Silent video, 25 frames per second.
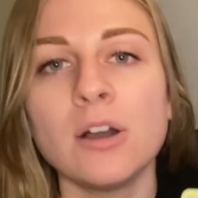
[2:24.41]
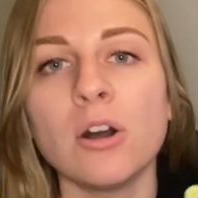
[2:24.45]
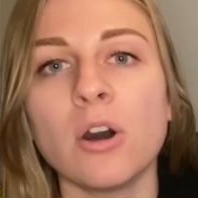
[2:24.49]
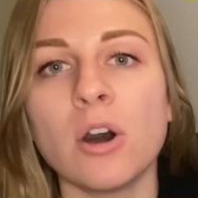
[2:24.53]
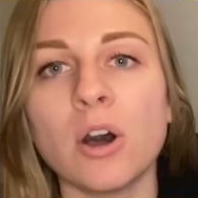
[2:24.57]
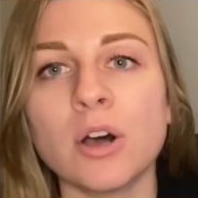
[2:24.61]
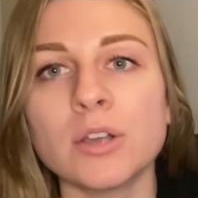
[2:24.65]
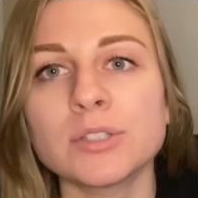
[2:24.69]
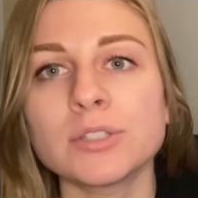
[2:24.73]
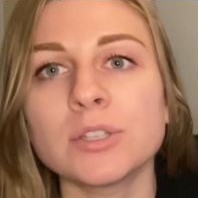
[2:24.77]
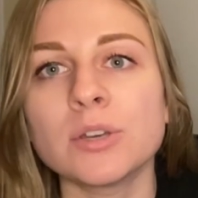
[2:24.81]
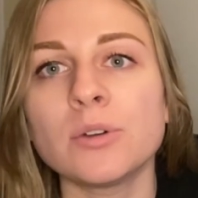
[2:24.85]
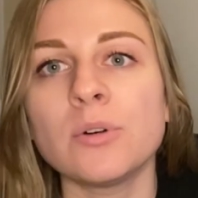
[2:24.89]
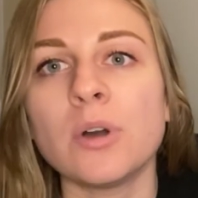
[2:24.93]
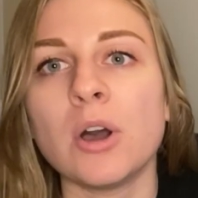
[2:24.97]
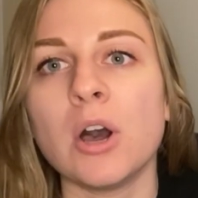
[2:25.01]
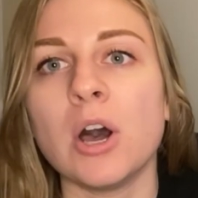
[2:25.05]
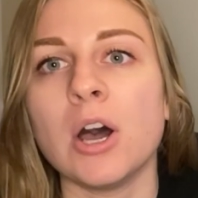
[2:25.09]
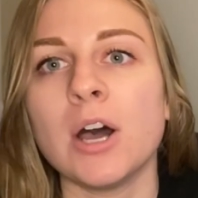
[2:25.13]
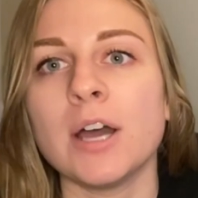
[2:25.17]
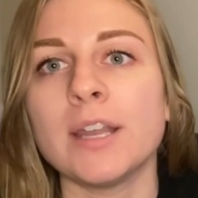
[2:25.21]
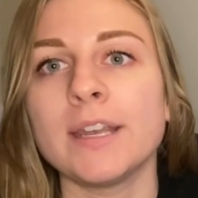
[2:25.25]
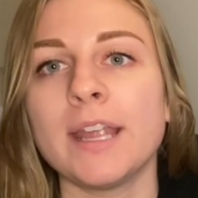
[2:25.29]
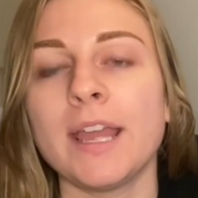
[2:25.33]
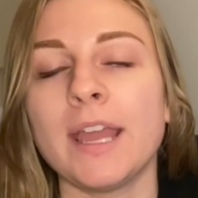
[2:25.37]
Also
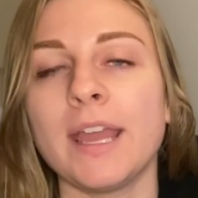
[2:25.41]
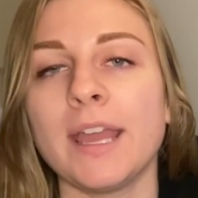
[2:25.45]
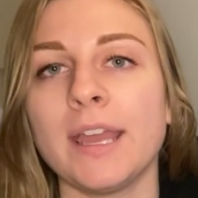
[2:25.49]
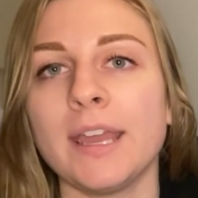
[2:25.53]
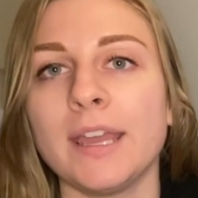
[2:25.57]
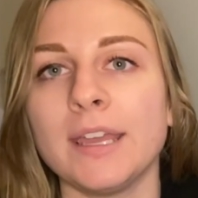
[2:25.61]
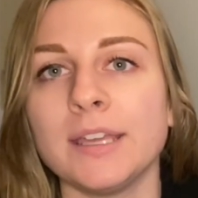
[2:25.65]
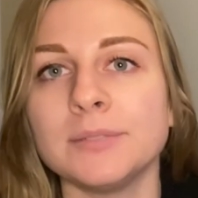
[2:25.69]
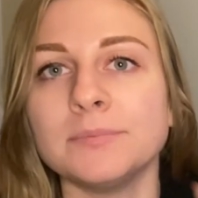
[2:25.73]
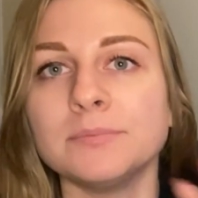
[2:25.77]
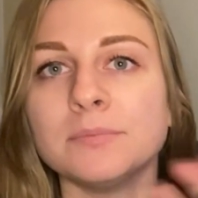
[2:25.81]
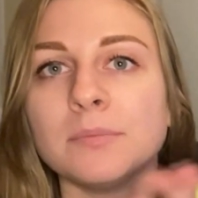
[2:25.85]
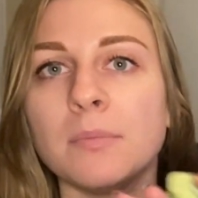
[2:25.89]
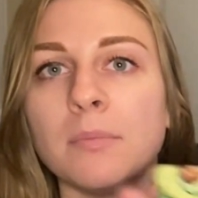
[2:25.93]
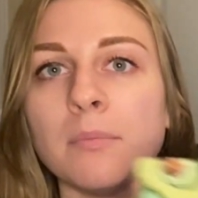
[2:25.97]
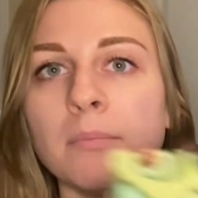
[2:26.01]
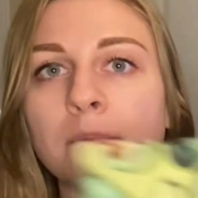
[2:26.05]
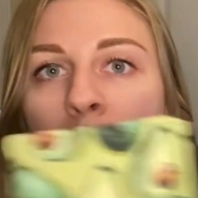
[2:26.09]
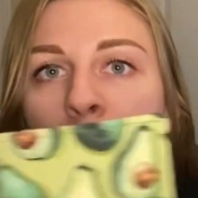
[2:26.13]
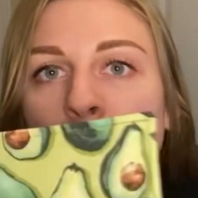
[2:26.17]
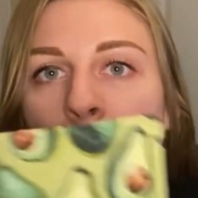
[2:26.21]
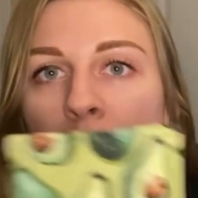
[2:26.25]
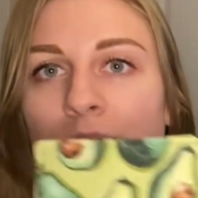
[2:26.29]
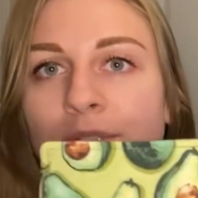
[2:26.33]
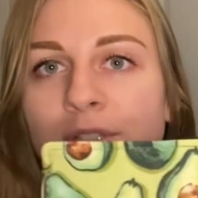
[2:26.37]
on a
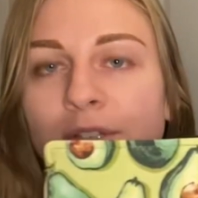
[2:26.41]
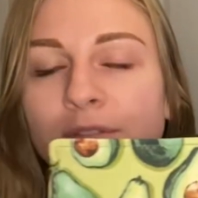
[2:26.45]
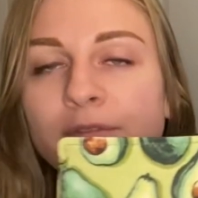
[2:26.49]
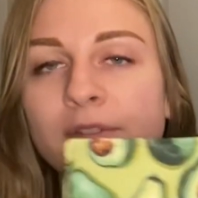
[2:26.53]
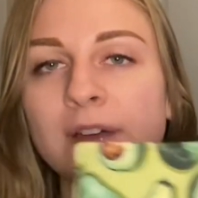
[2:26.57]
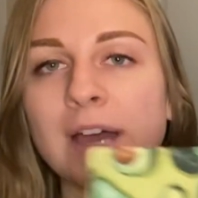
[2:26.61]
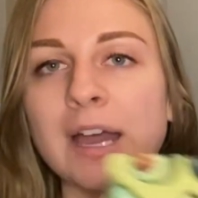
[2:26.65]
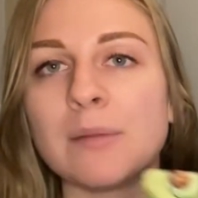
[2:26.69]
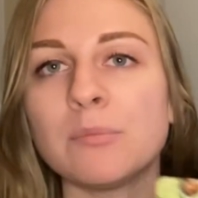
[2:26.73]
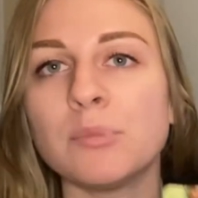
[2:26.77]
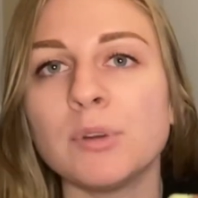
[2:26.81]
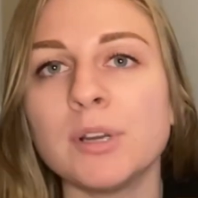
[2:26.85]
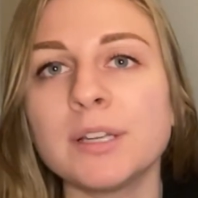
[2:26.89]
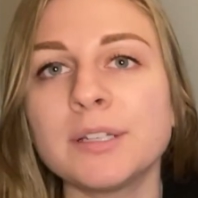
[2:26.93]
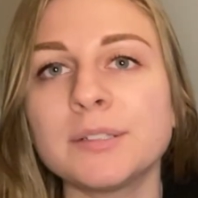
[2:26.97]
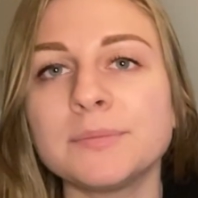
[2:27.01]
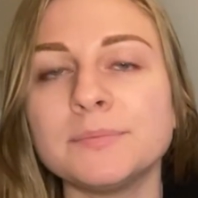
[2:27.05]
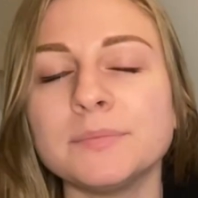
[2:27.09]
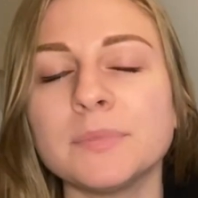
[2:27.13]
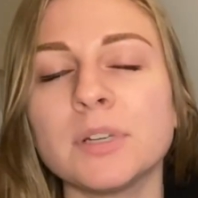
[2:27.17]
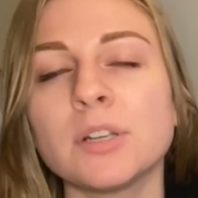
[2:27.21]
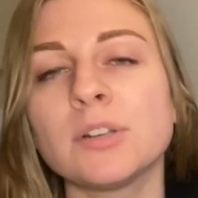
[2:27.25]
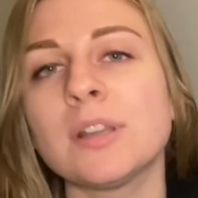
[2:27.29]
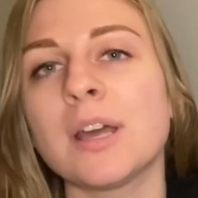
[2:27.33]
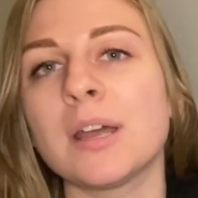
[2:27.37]
bolt of fabric,
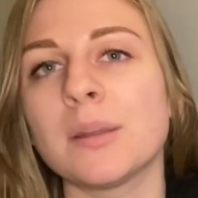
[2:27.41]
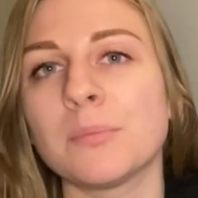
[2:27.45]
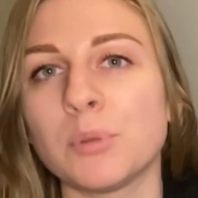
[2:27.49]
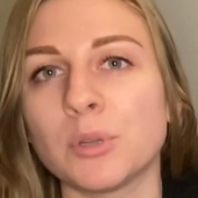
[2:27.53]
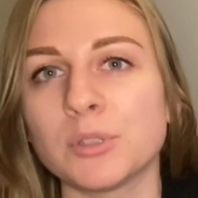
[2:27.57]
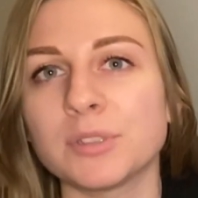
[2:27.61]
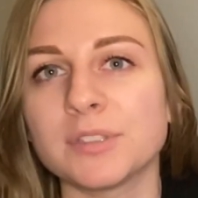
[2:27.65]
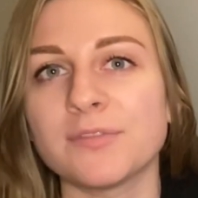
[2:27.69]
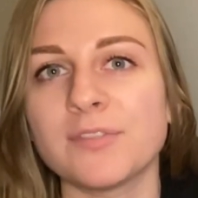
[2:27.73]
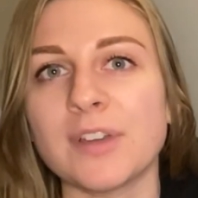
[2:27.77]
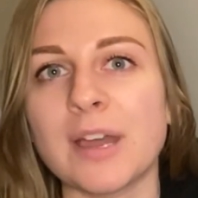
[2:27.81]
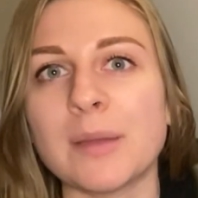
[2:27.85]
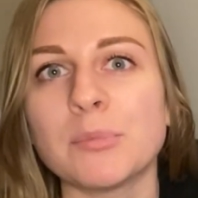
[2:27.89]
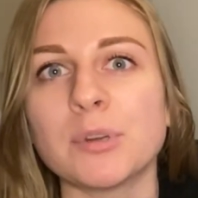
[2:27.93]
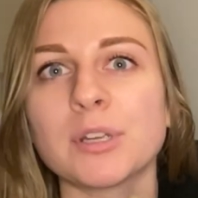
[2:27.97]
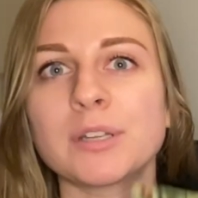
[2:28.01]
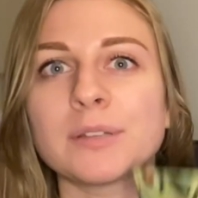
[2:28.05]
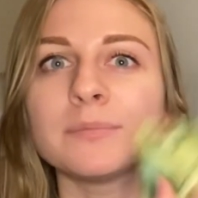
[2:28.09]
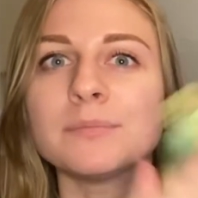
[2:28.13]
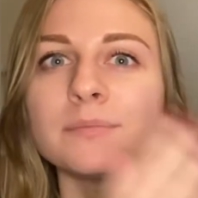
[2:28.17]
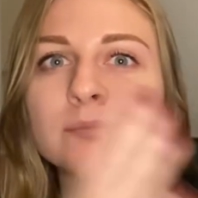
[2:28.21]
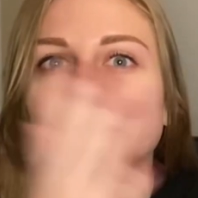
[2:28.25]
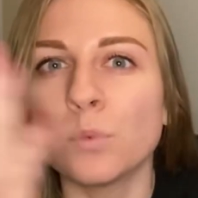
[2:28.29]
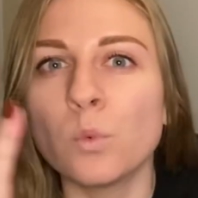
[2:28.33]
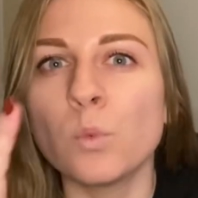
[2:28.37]
or not a bolt of fabric,
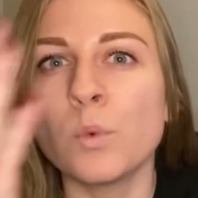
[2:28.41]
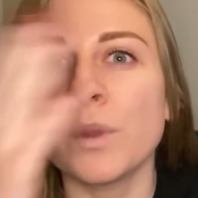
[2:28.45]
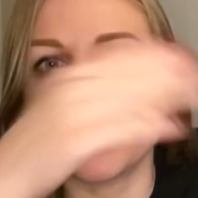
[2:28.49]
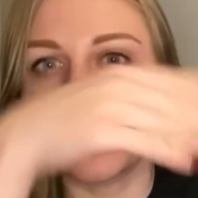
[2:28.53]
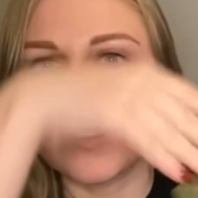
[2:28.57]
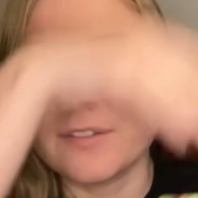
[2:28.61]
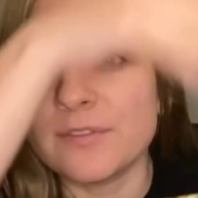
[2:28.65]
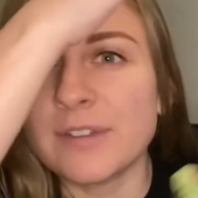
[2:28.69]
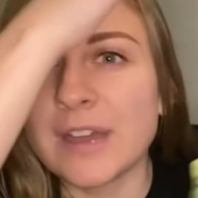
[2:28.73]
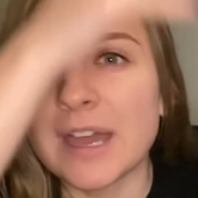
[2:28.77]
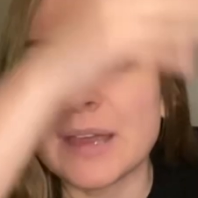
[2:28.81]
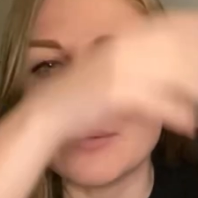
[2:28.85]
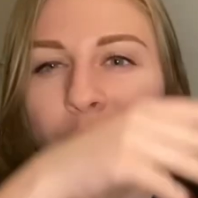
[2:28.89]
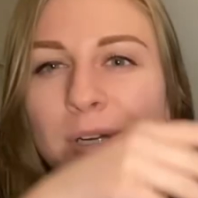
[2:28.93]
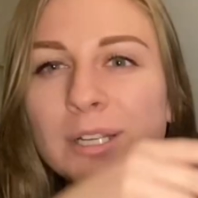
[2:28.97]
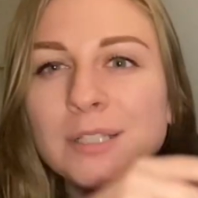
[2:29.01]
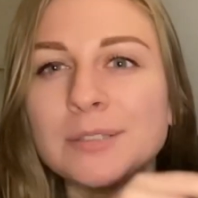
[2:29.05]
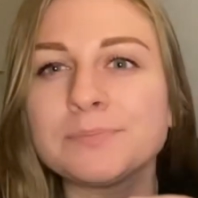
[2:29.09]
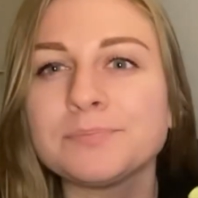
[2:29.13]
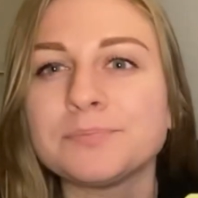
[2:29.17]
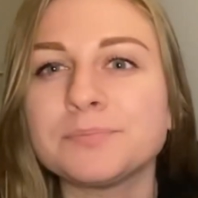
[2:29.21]
with a fabric,